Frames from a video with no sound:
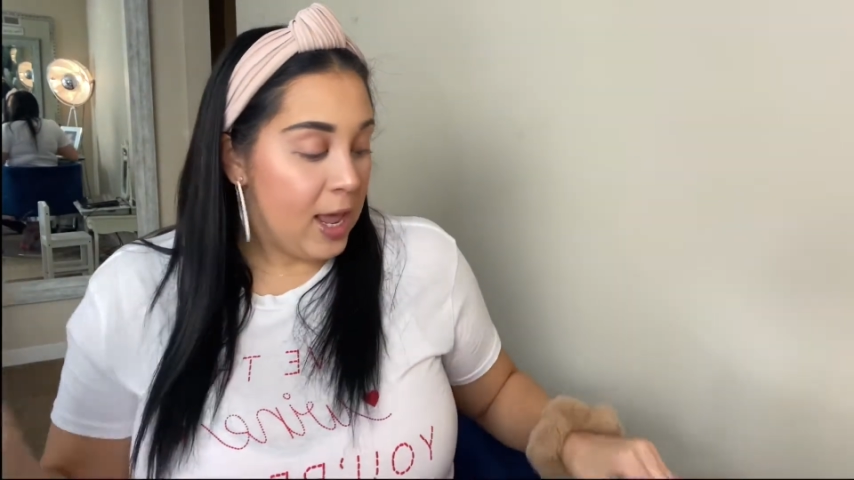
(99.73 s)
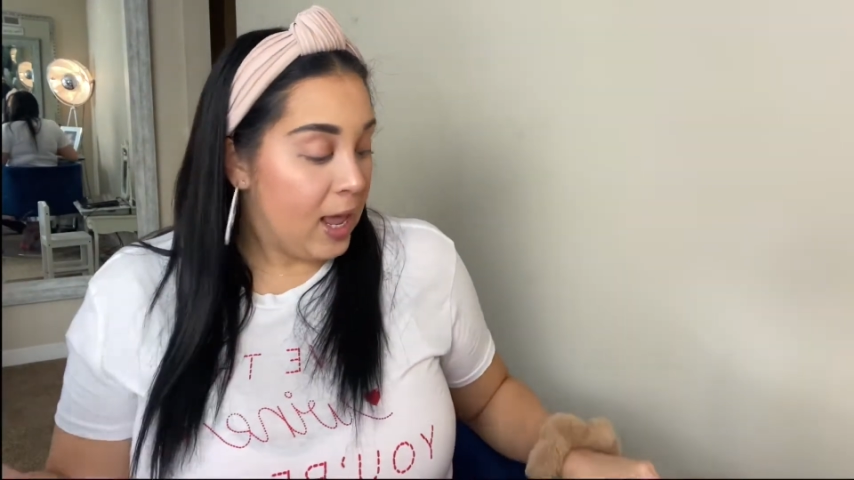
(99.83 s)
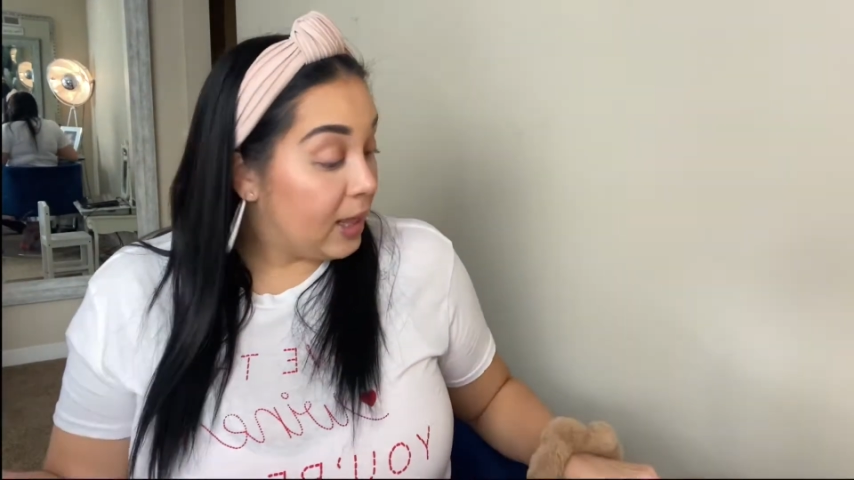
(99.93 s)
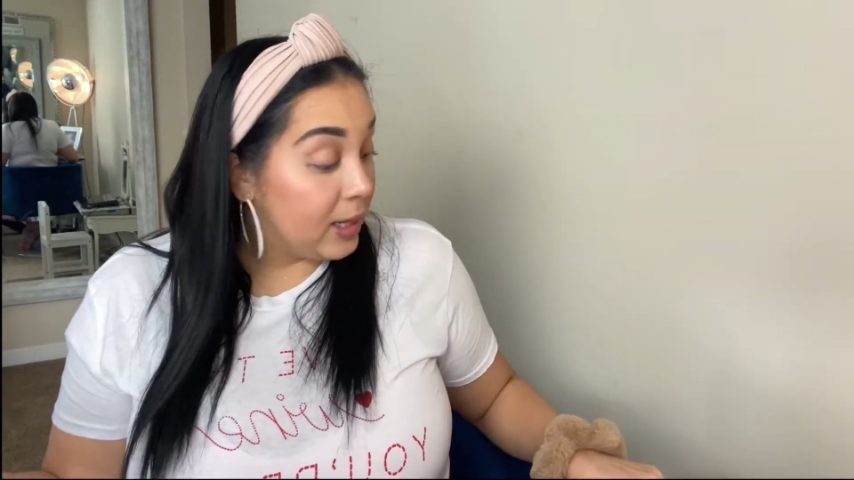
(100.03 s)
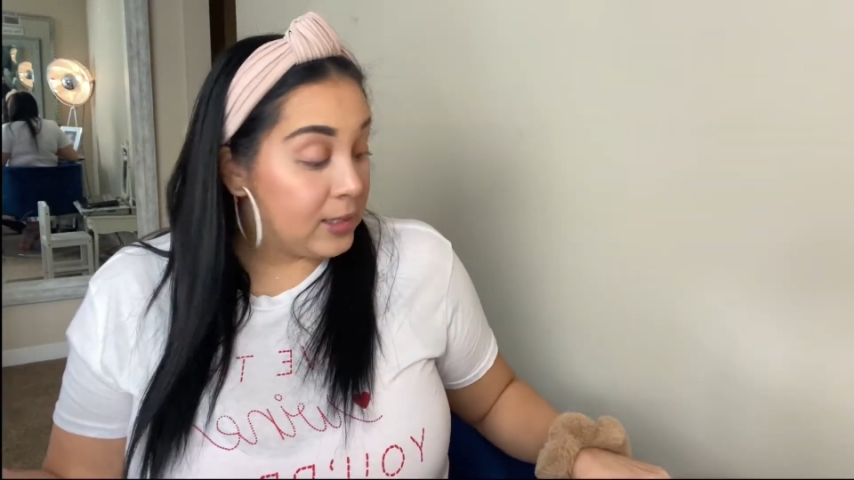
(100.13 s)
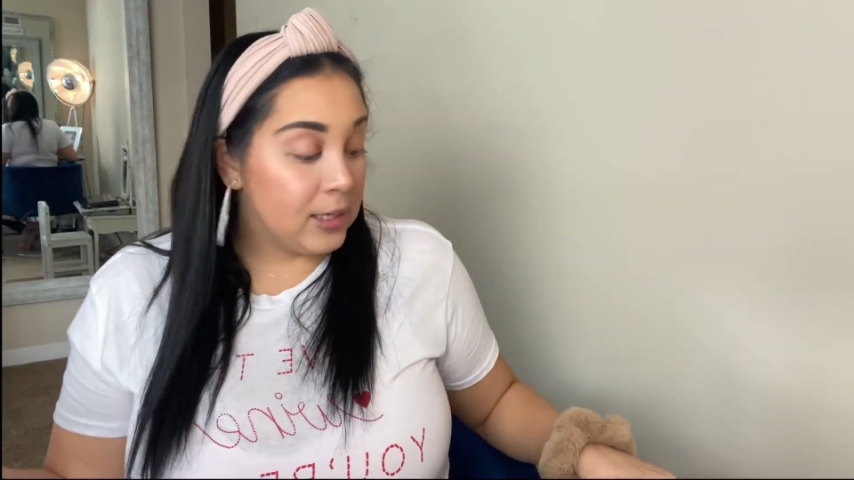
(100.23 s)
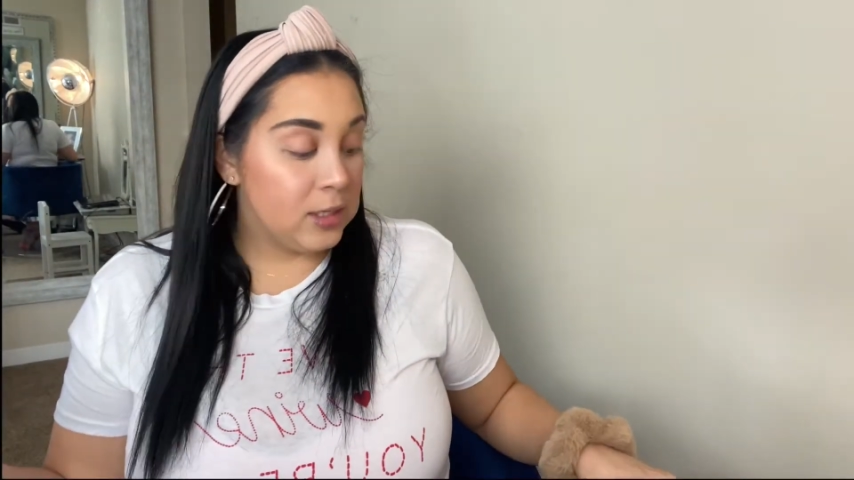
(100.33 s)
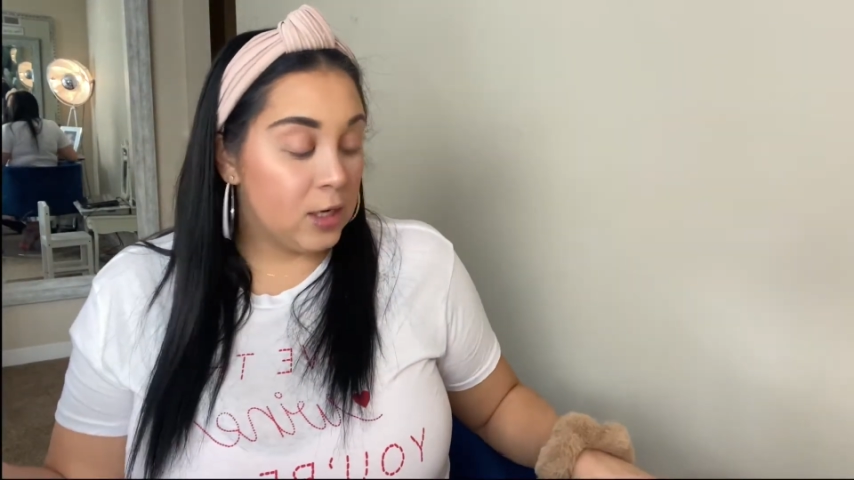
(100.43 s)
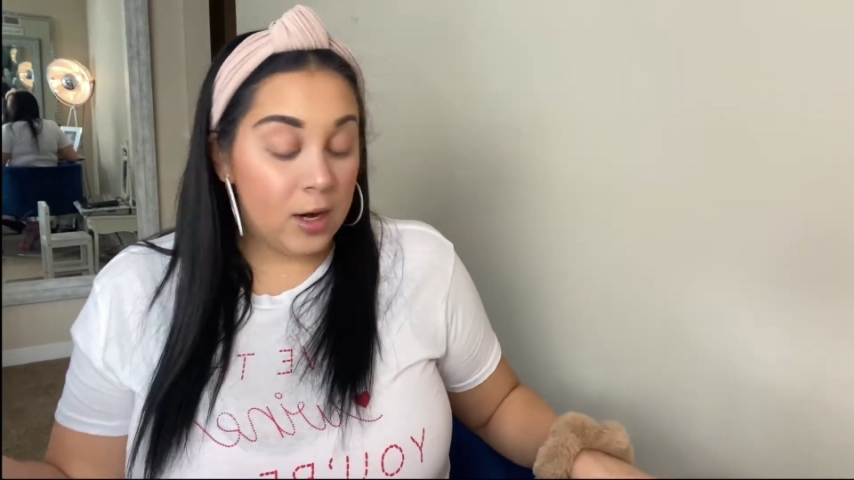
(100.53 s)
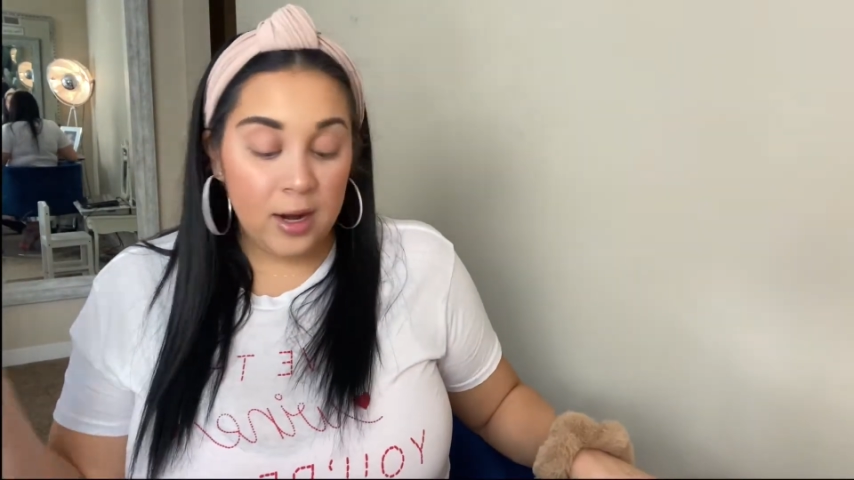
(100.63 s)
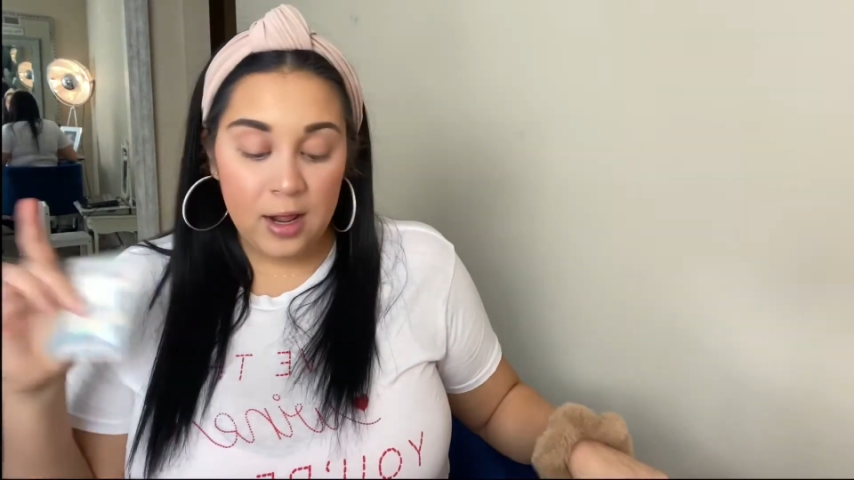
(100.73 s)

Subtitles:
and let's get started.